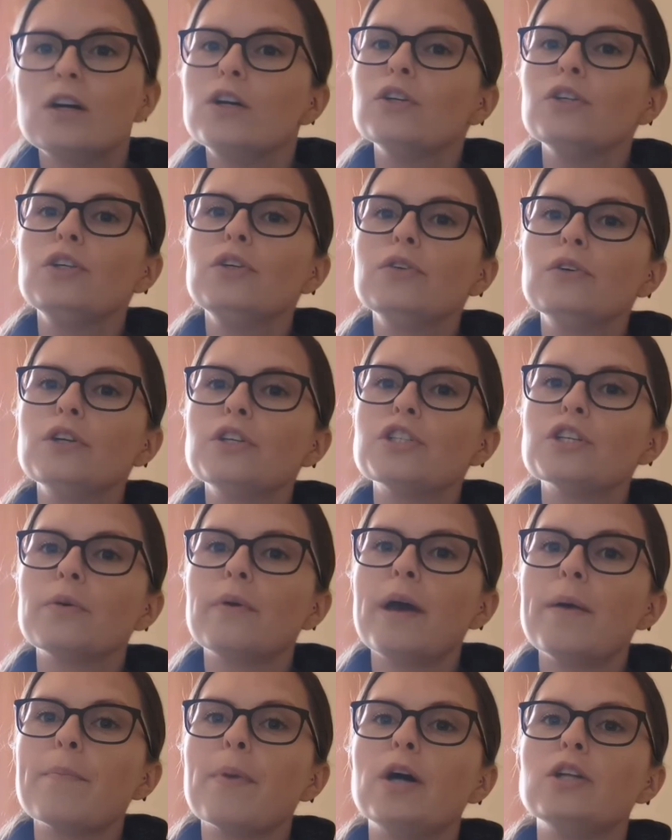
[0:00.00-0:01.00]
you could do
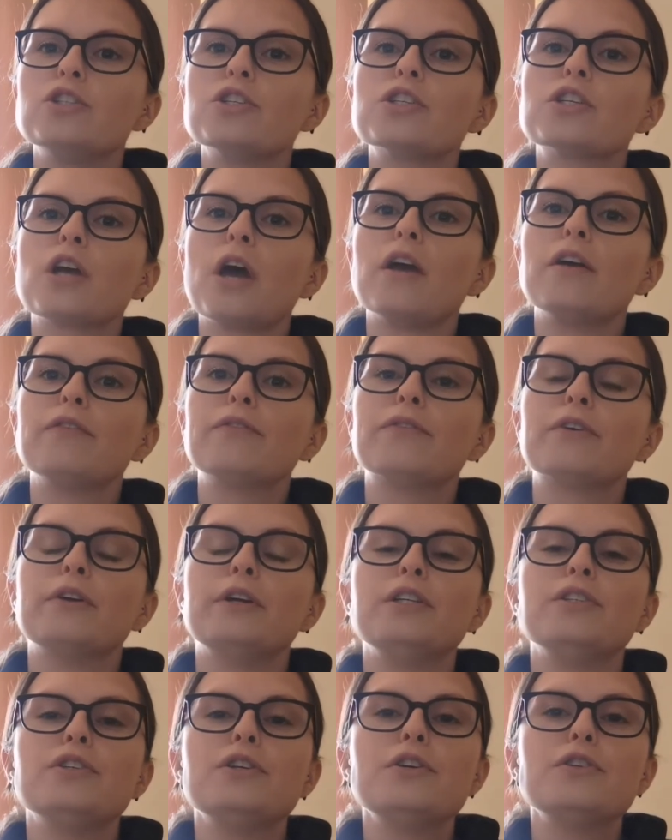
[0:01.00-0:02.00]
it by just going through
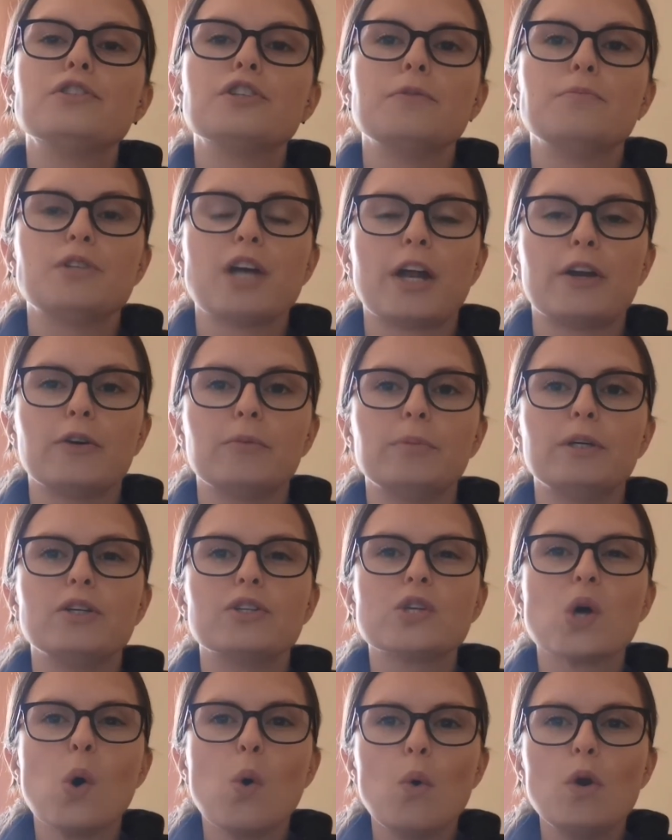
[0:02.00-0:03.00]
his YouTube channel, because
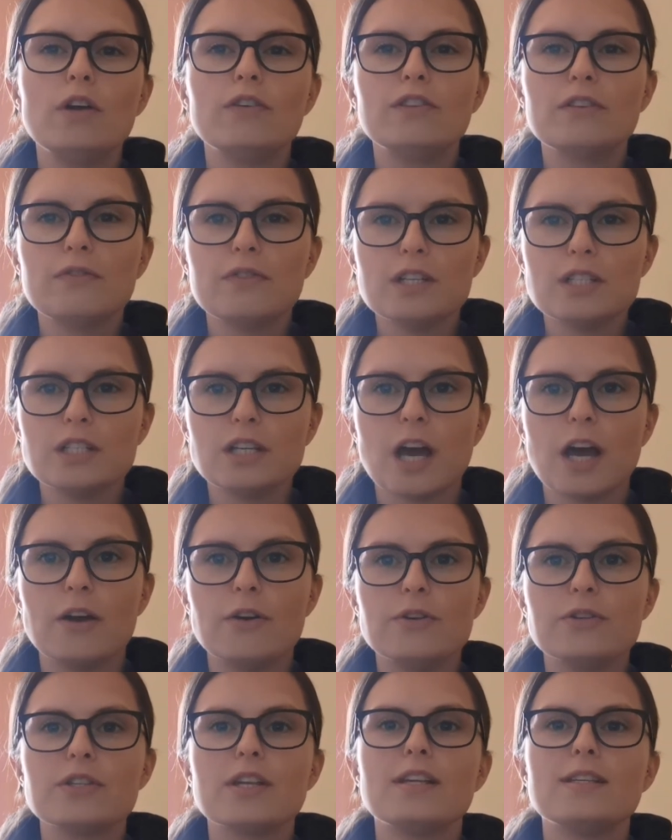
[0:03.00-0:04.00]
all of the
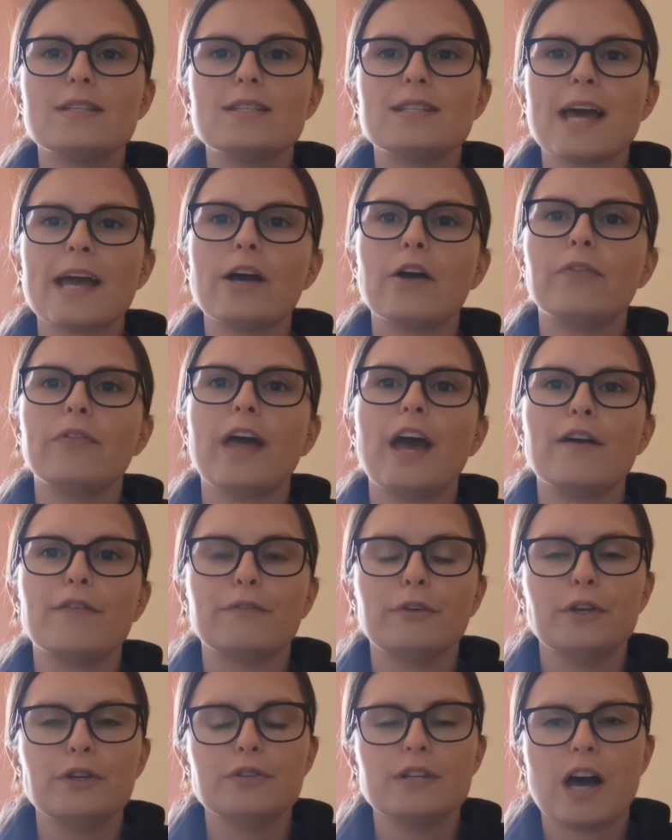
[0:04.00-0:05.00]
videos stay on there for
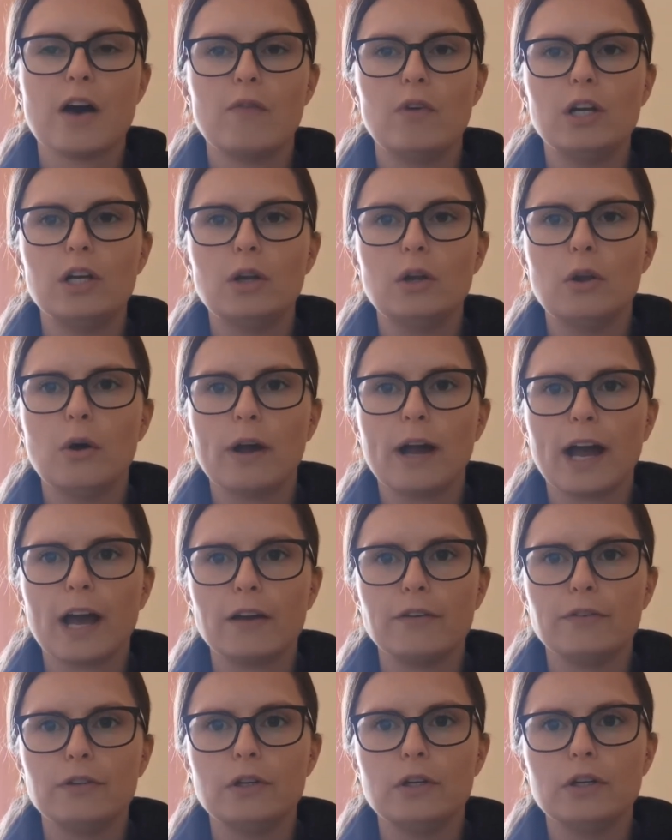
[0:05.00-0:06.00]
you to have a little look at
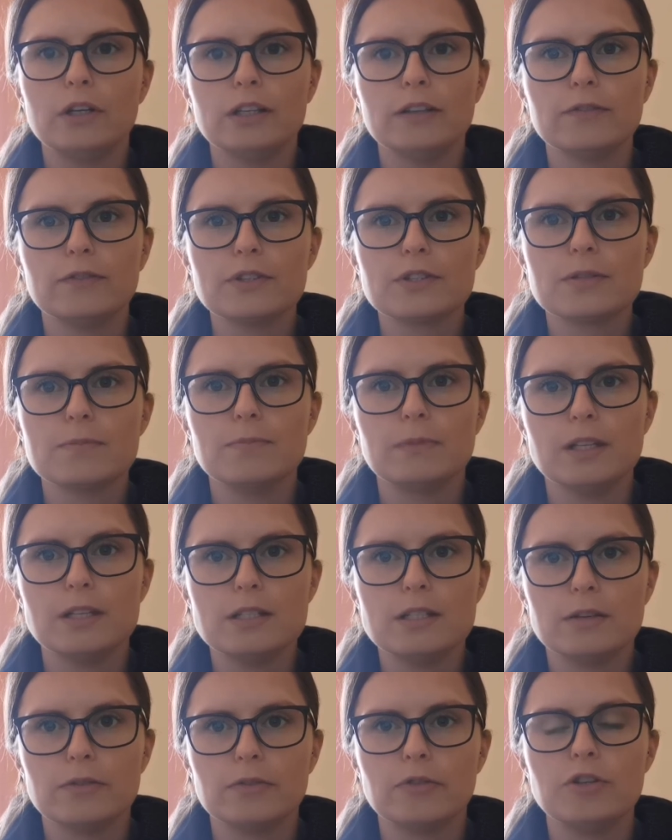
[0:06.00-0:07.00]
if you're looking for something
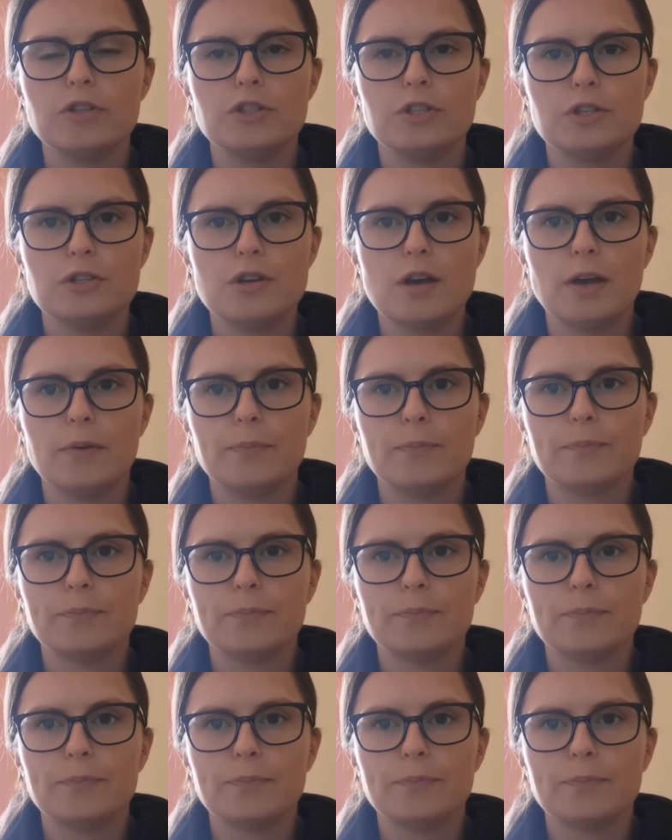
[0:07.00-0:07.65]
different to do.